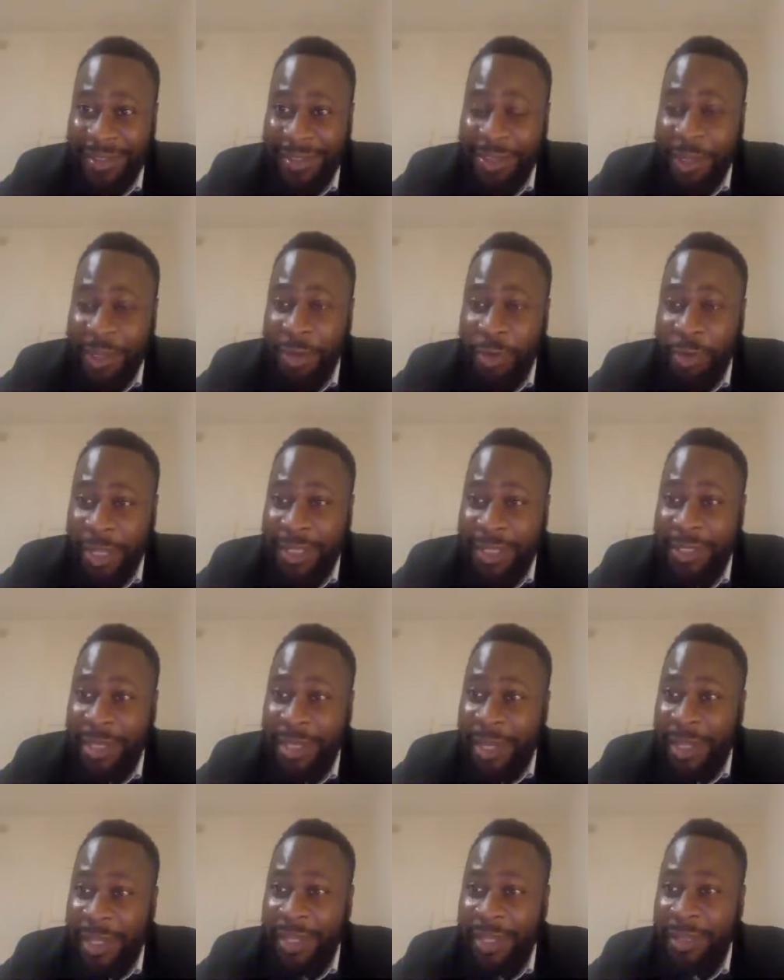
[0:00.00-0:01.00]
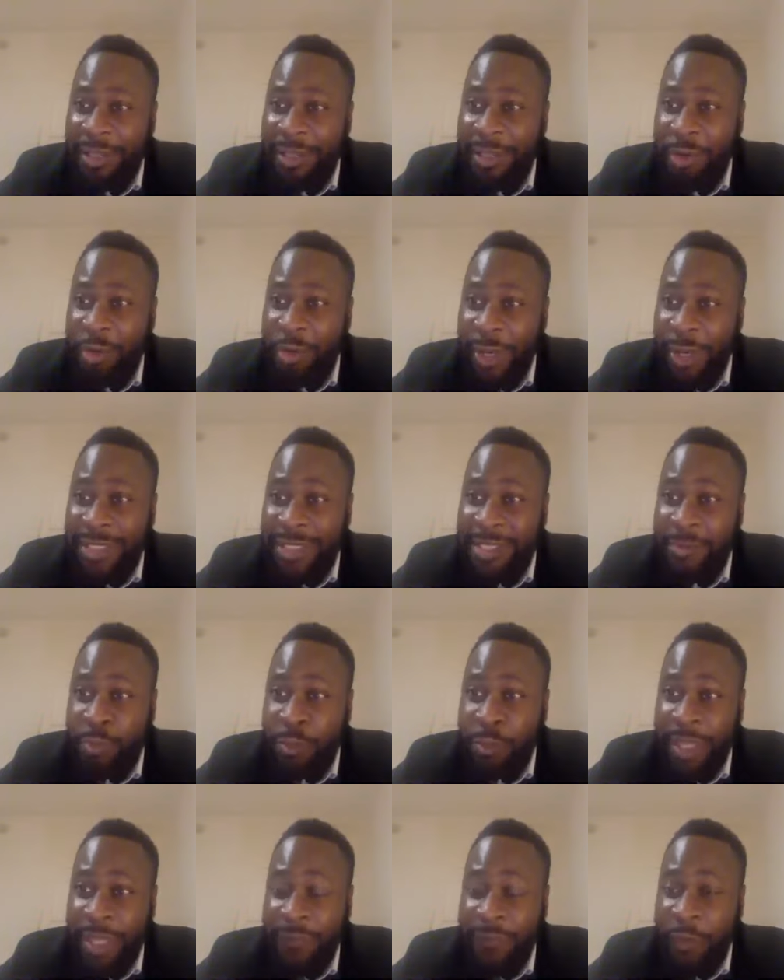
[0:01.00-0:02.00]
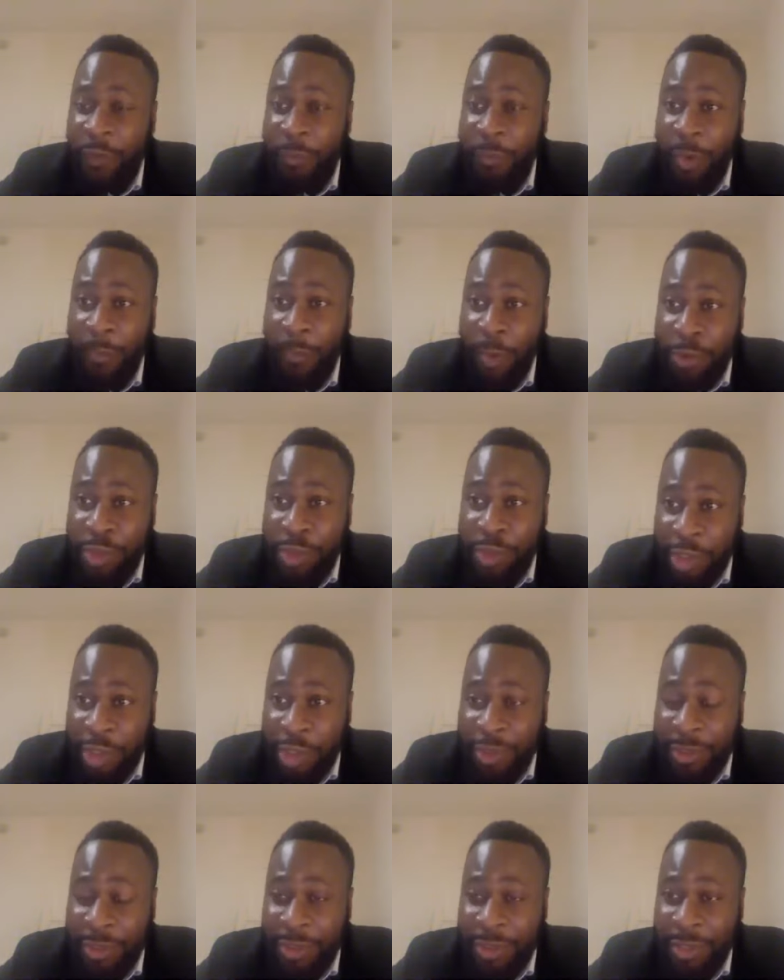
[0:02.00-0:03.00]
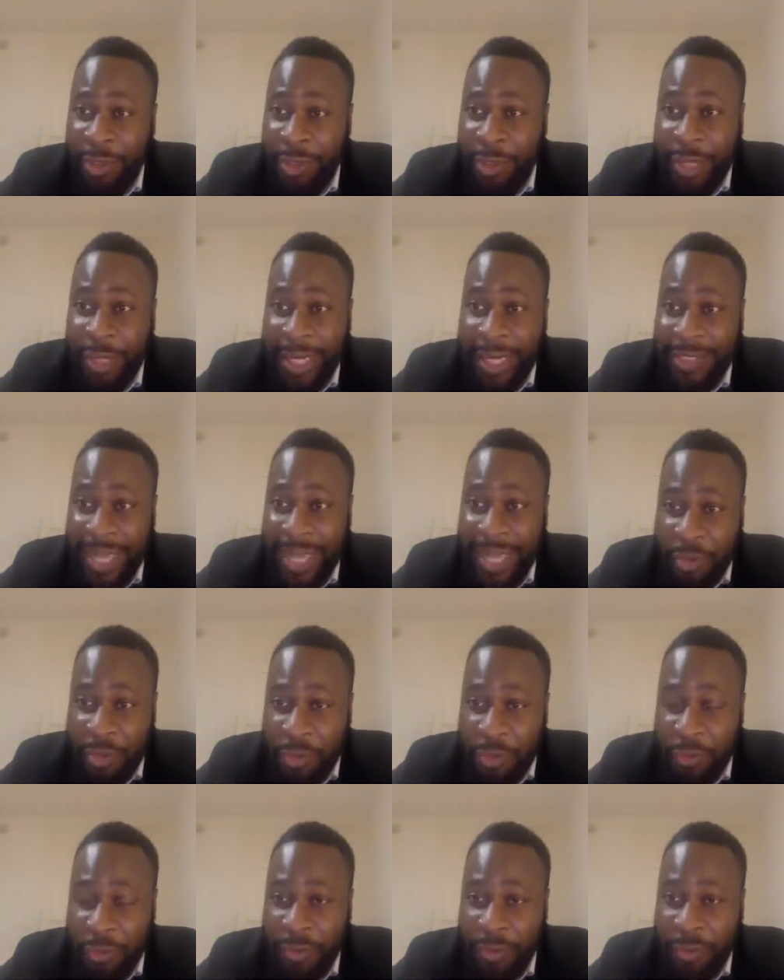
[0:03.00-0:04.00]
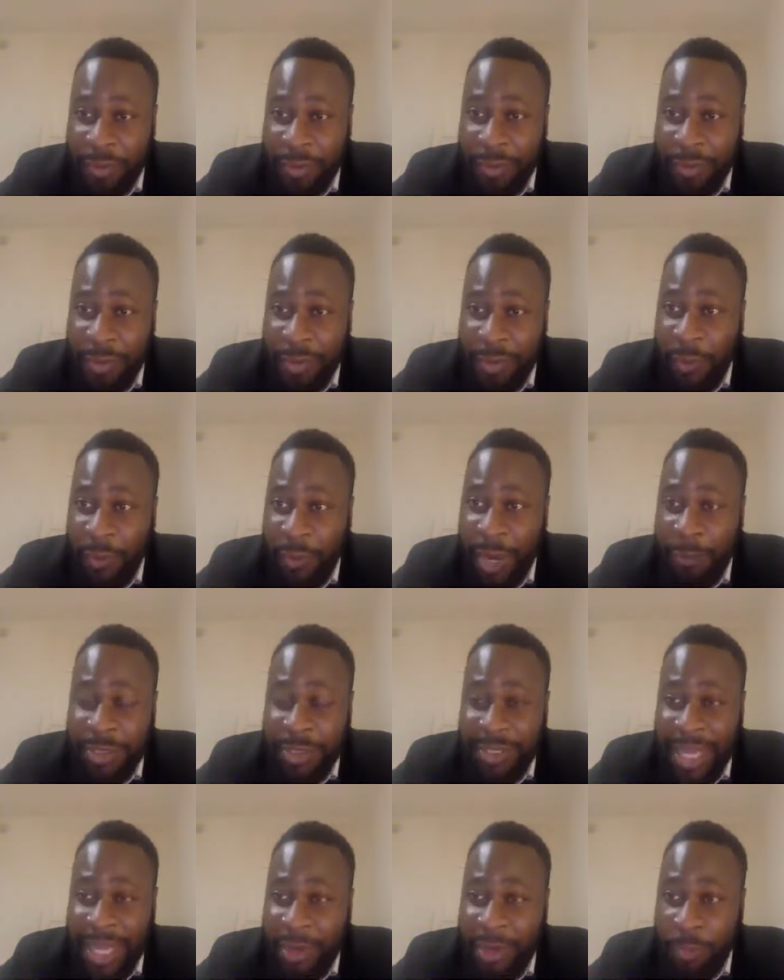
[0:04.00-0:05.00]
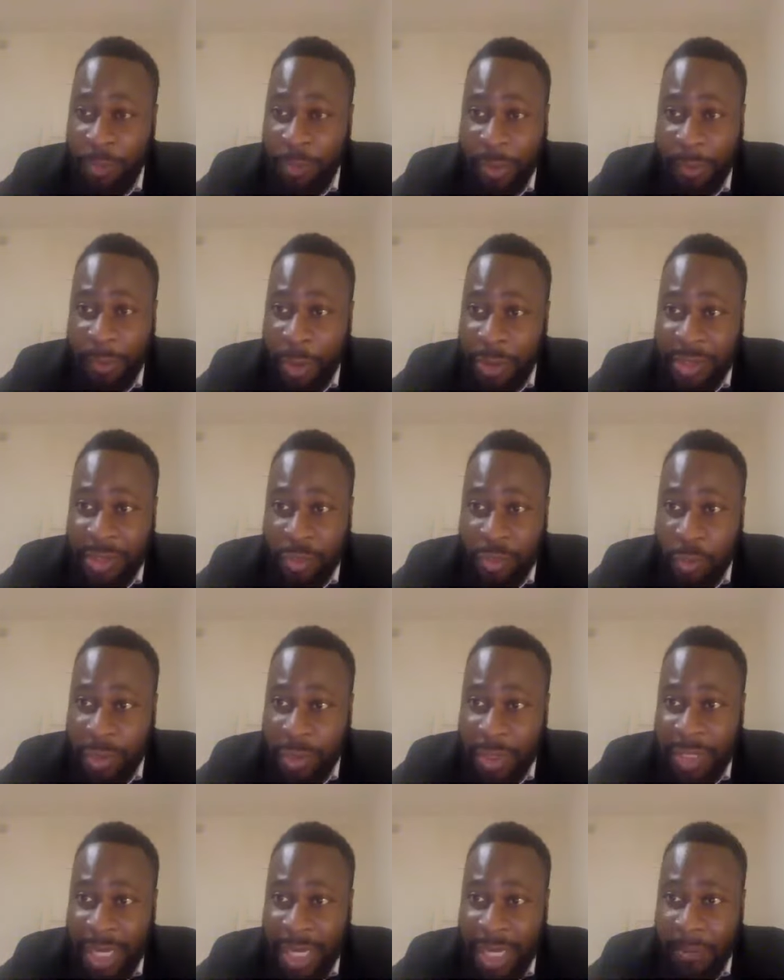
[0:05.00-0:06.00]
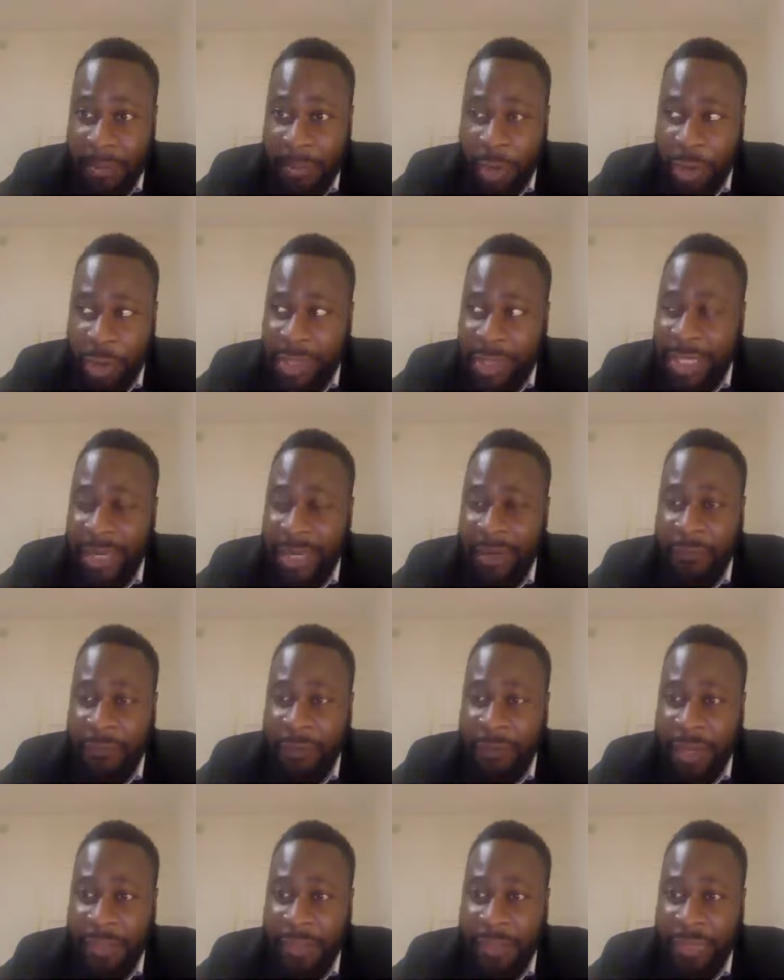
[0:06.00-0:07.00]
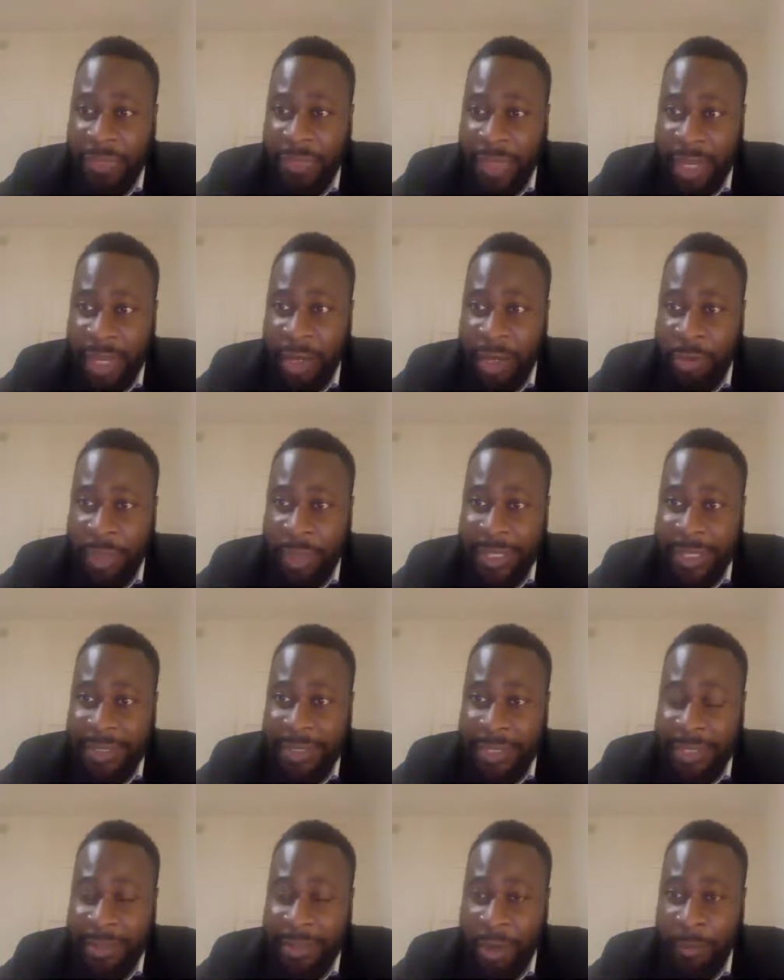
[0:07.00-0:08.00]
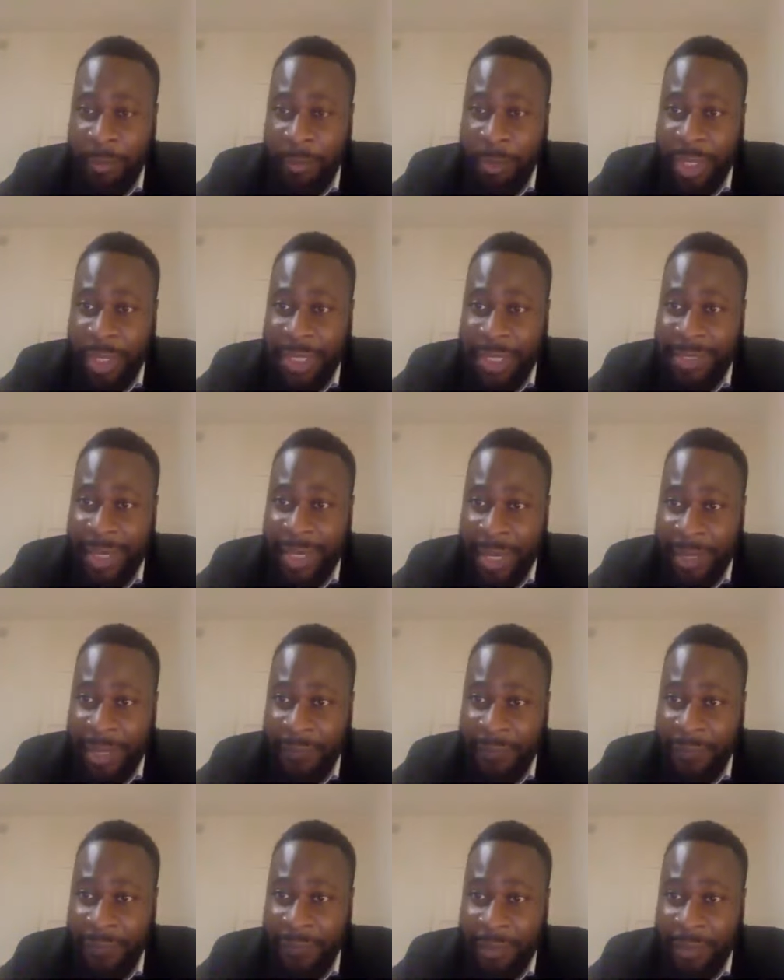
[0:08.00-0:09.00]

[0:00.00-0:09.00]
The, anoint, the, the anointing will give you promotion. Look at Daniel. Why was Daniel promoted all the time? Because he had a very thick anointing upon his life.